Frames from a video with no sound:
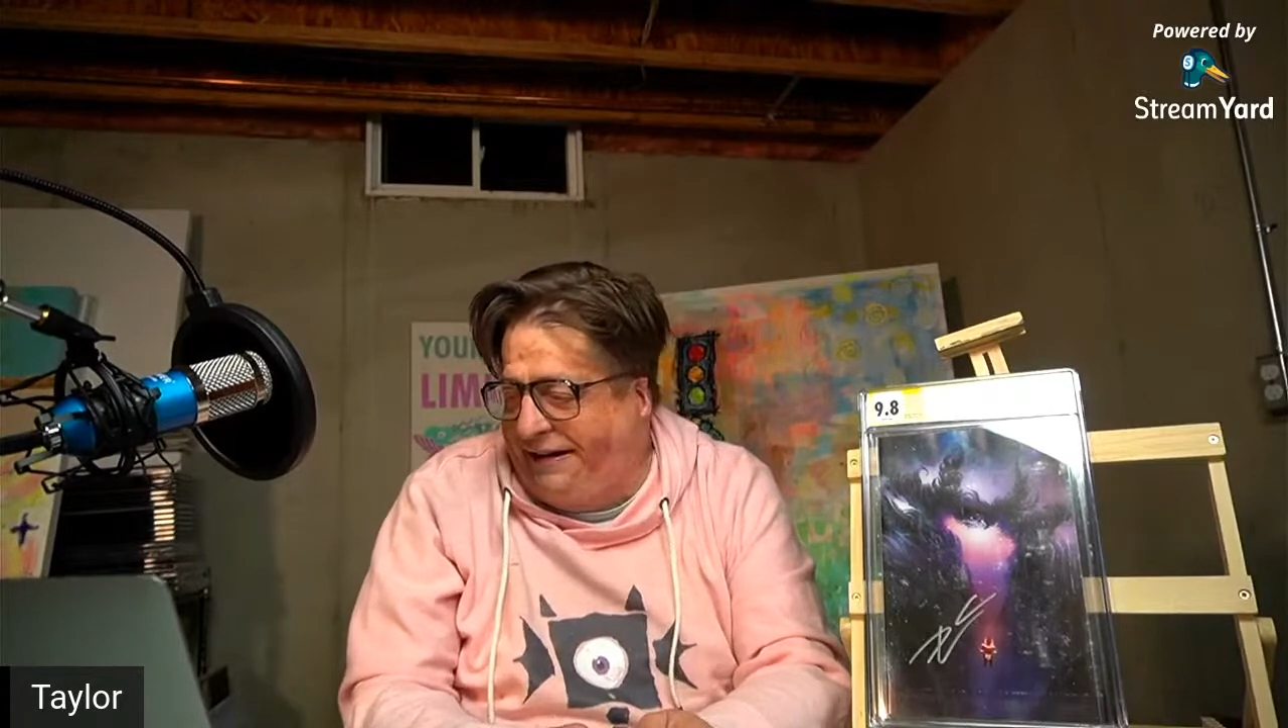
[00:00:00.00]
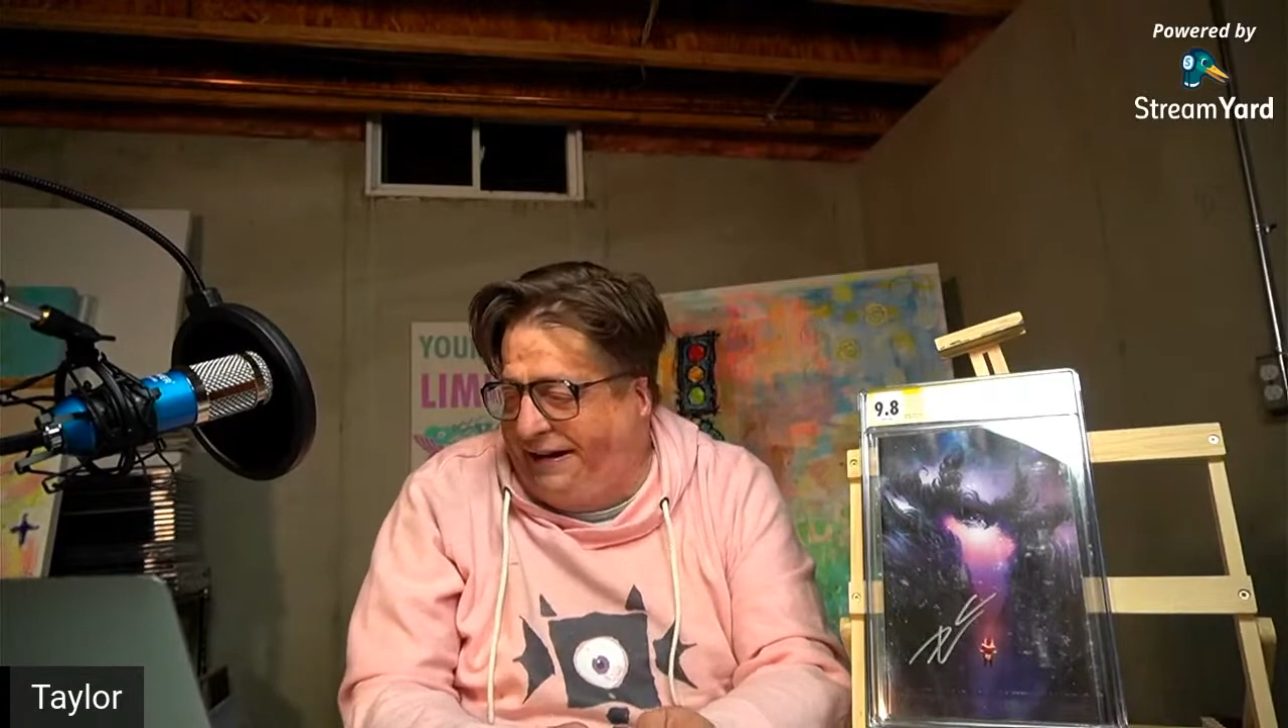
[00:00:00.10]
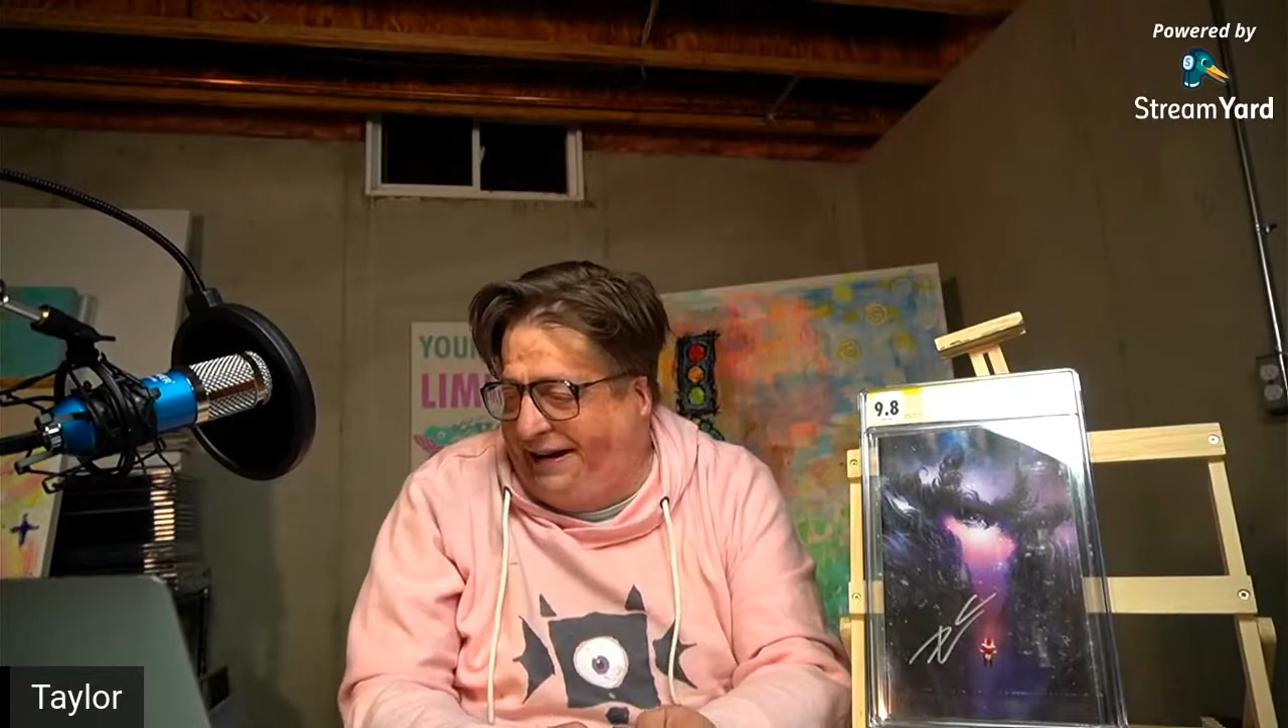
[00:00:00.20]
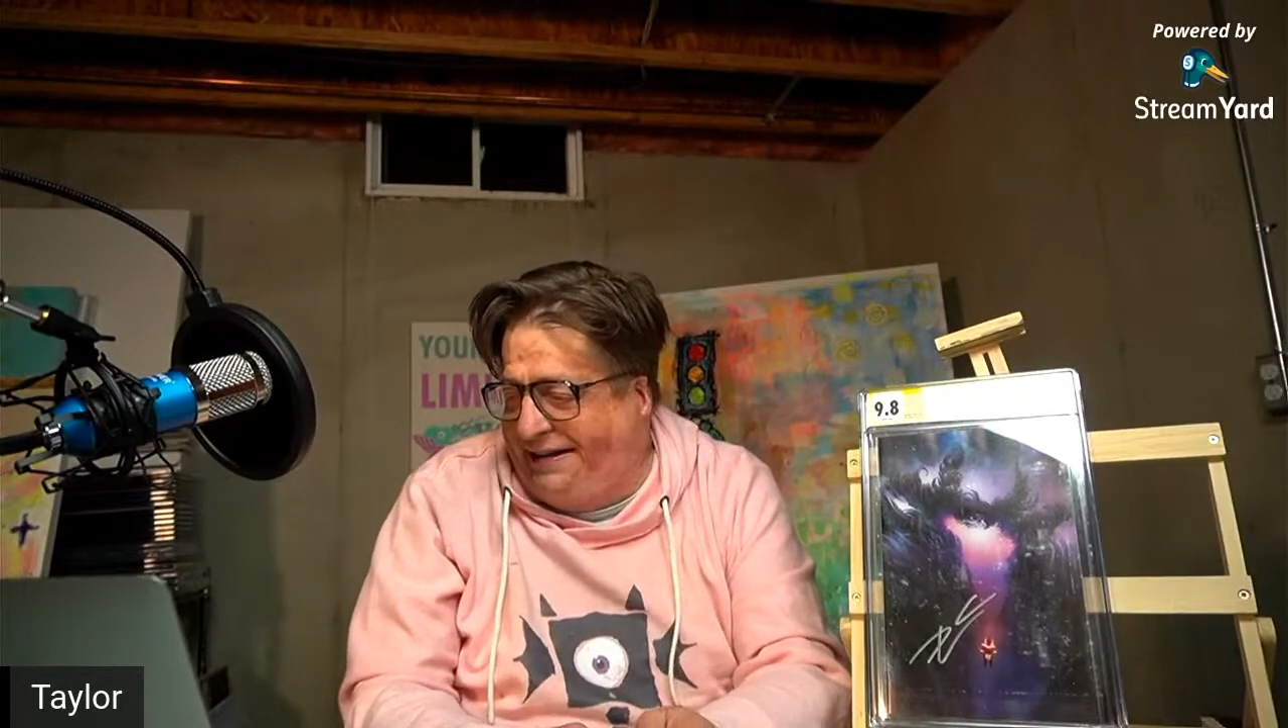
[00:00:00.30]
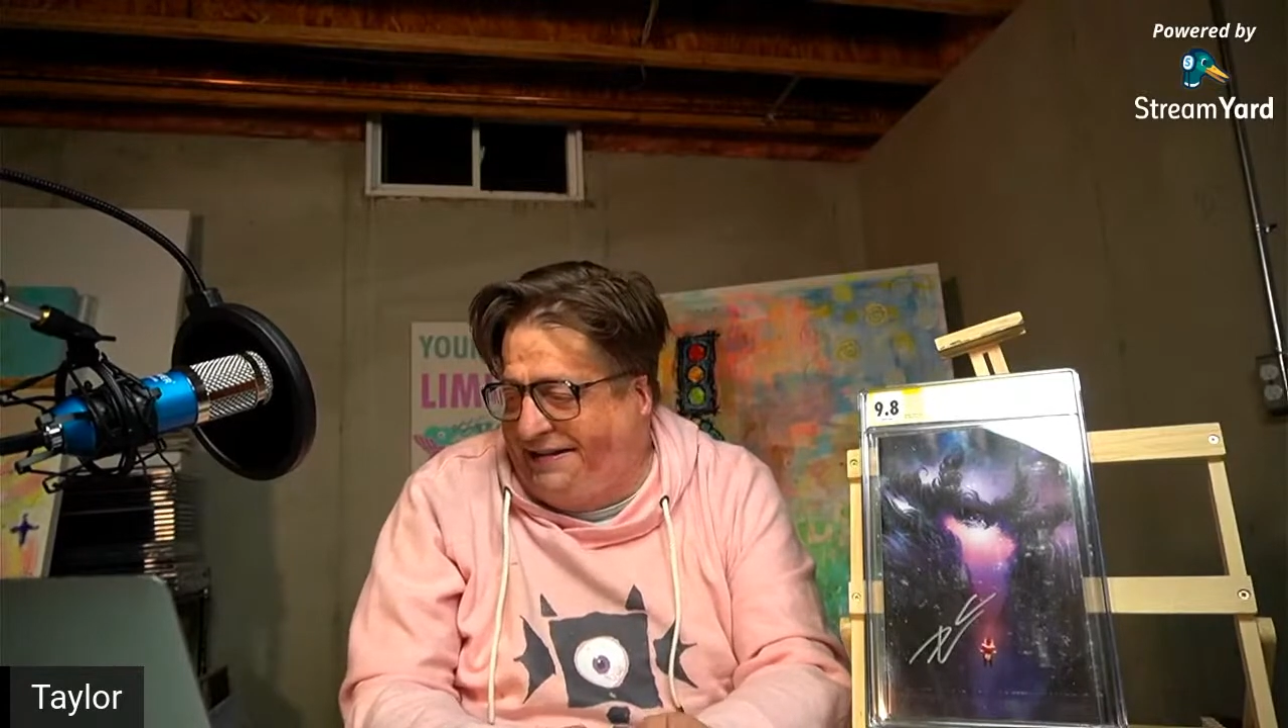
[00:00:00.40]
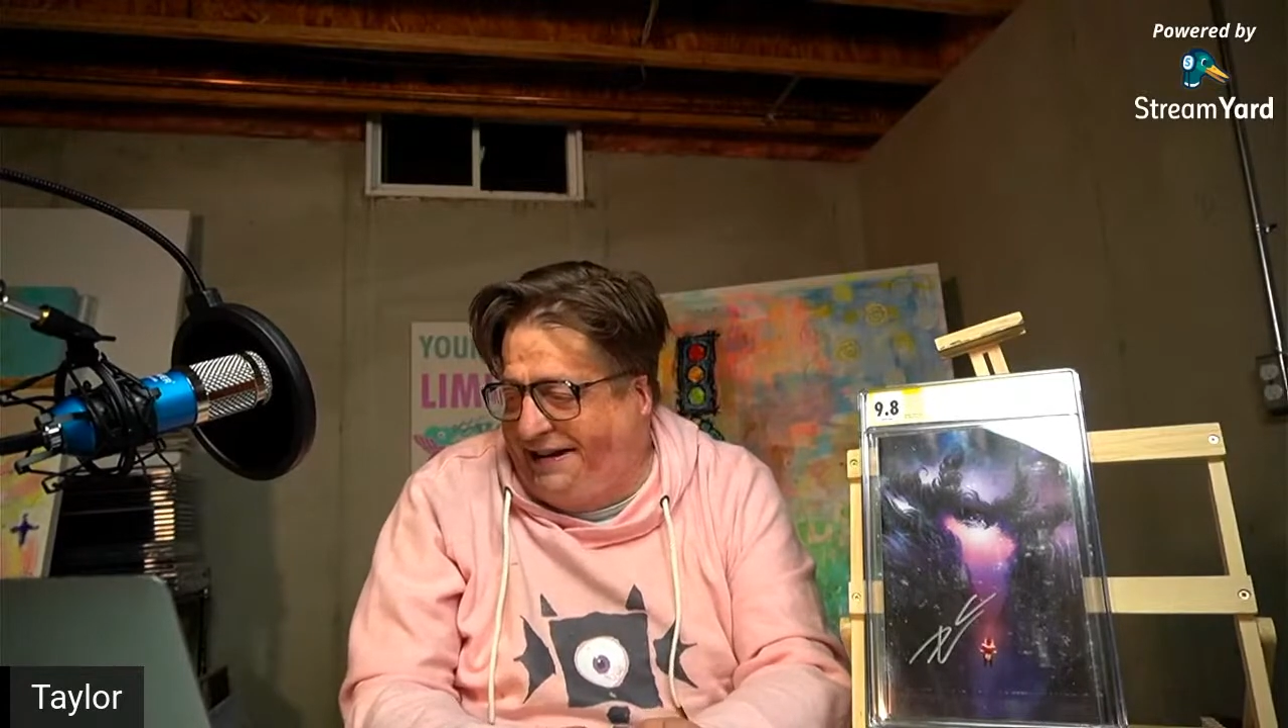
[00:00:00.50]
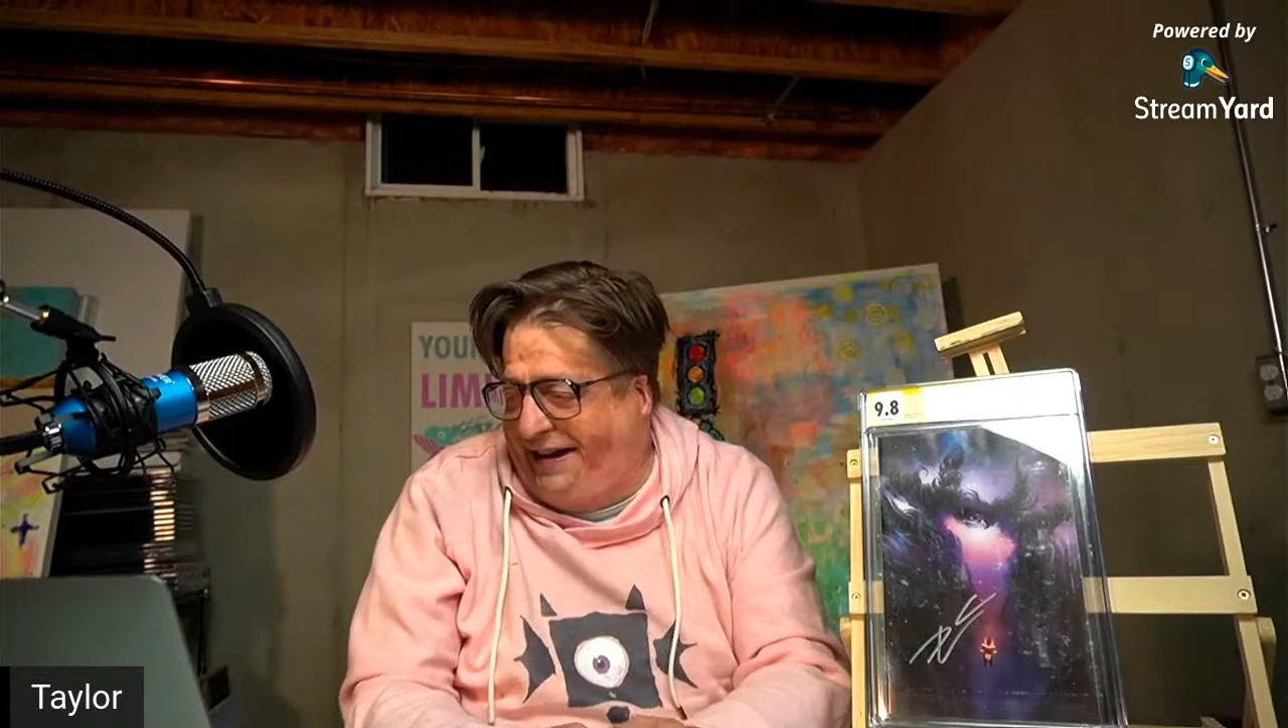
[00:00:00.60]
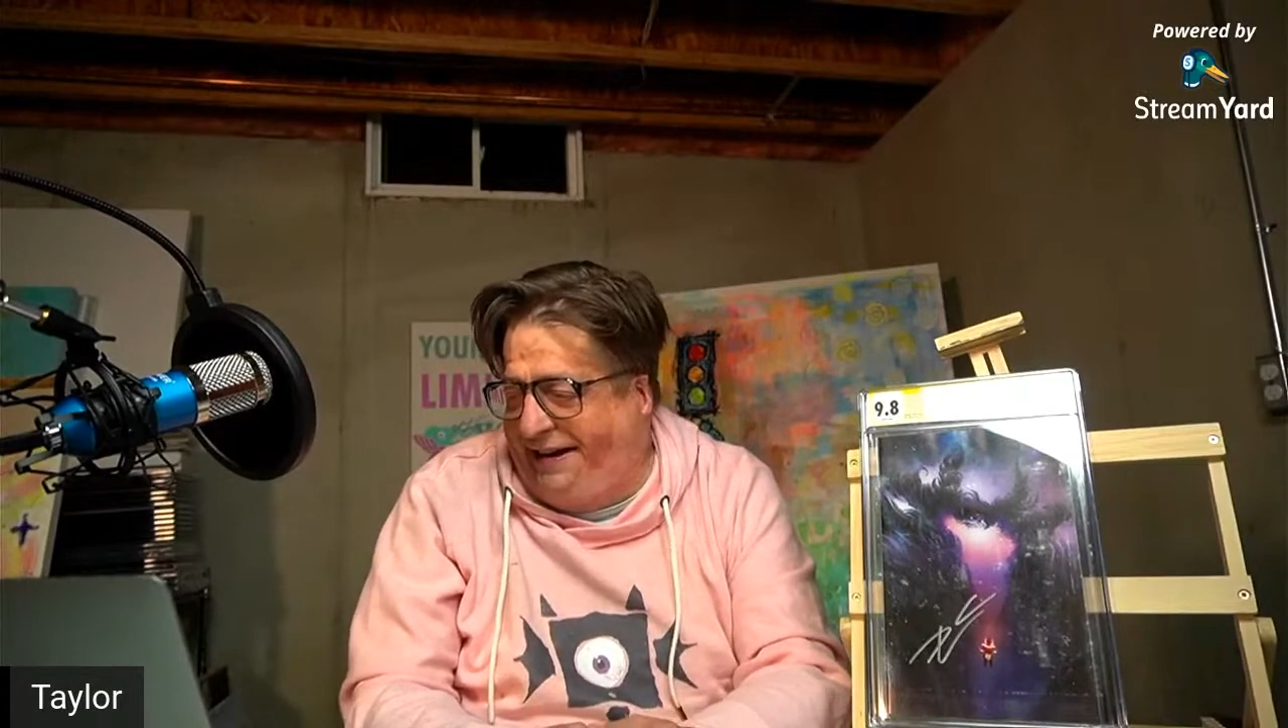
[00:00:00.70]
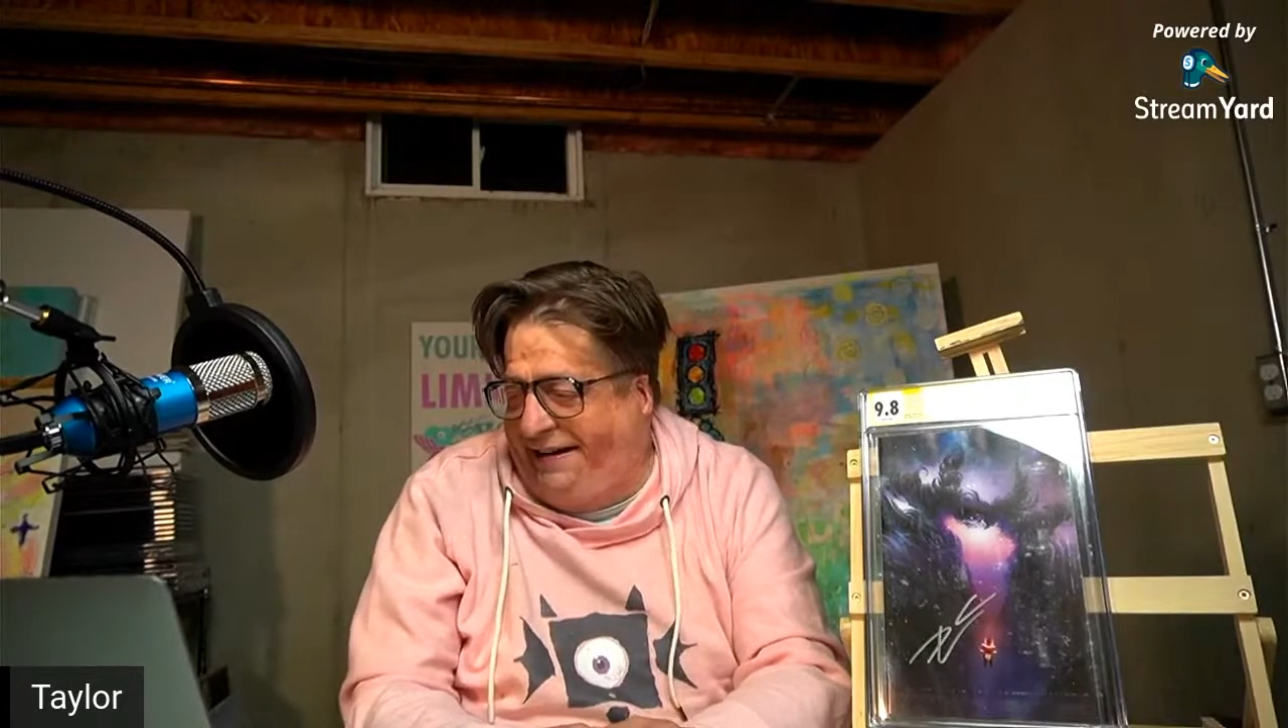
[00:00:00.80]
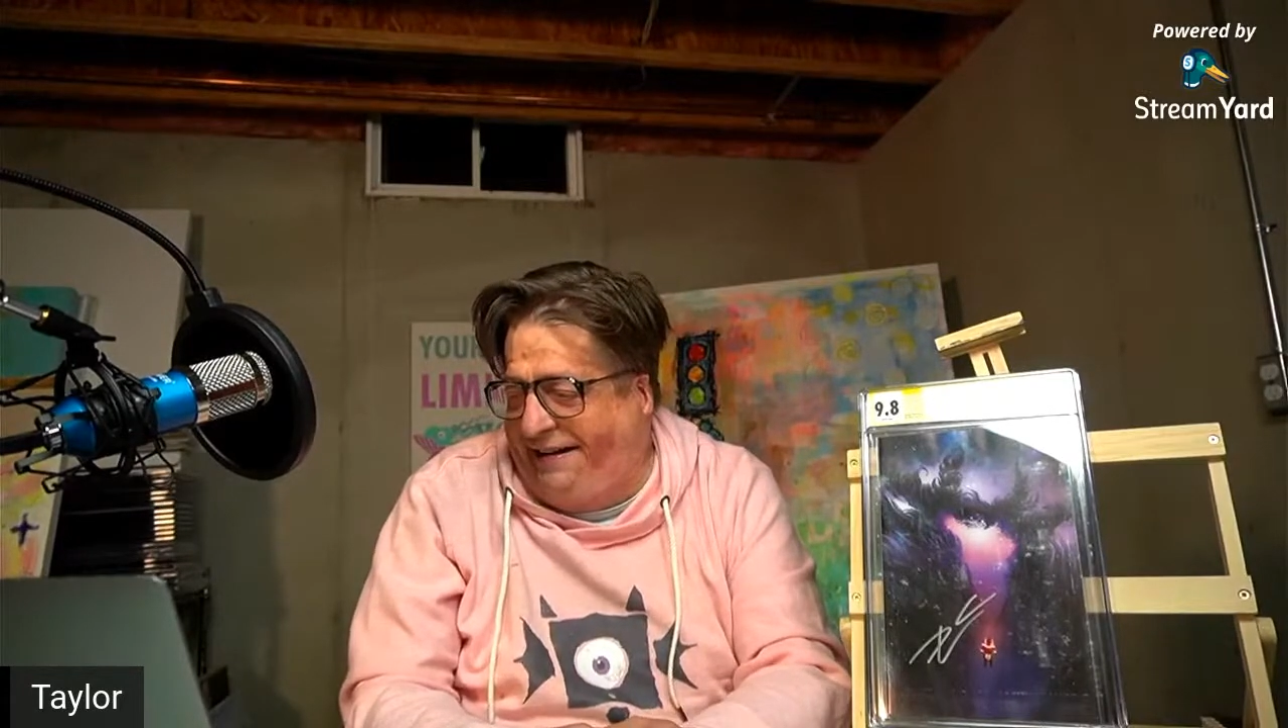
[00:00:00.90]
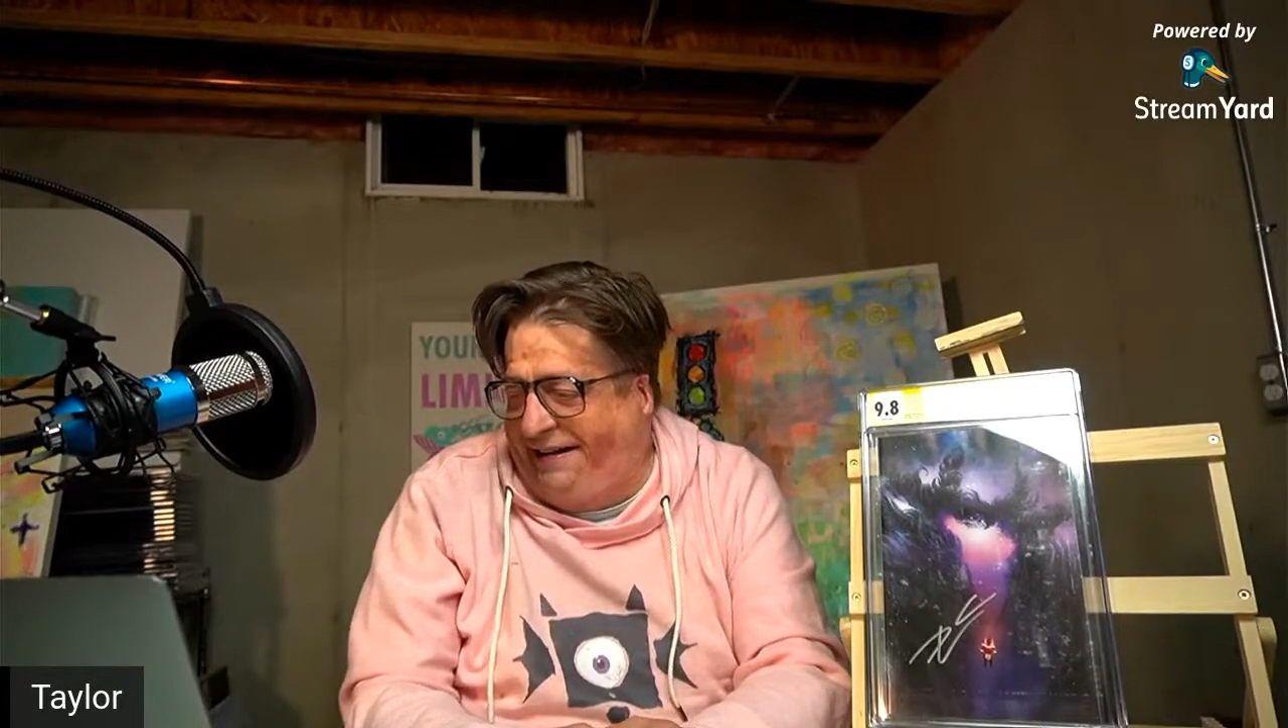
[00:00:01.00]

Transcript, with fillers: and said,